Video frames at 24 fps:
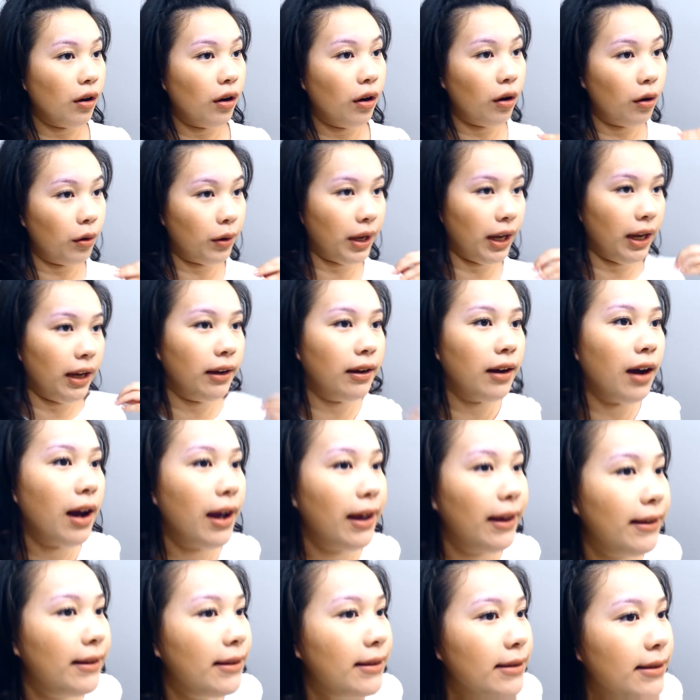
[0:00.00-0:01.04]
Okay,
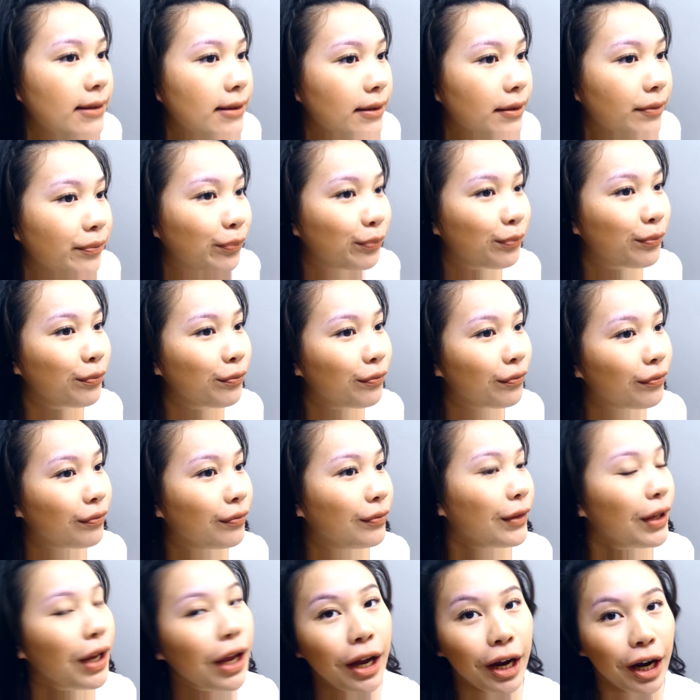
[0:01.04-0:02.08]
guys,
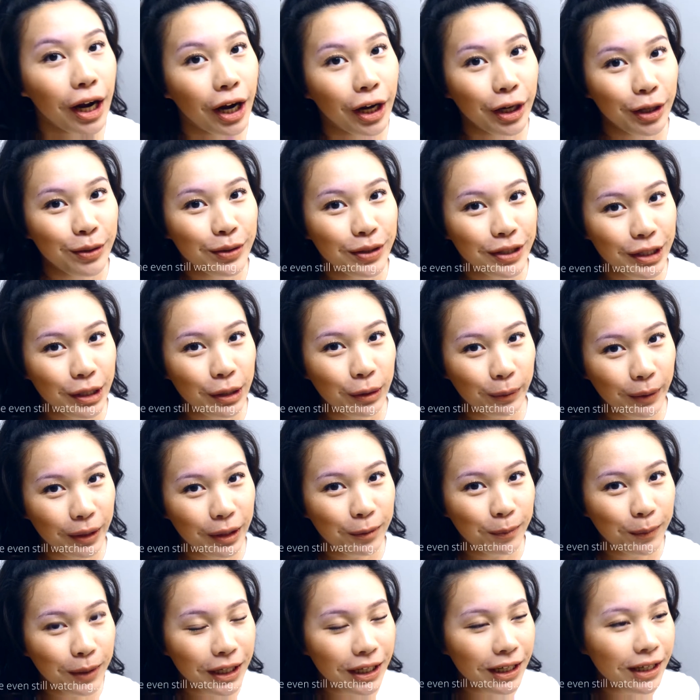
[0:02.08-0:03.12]
are you still
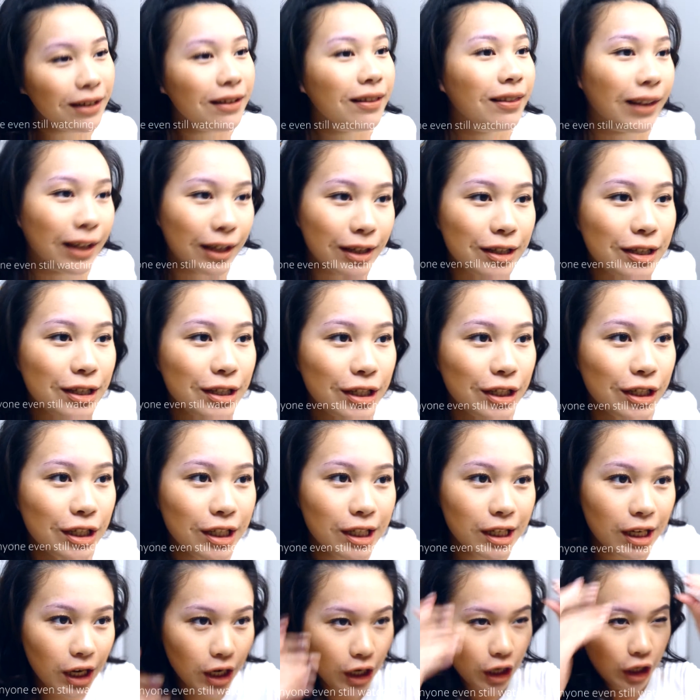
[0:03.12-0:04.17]
with me? Let's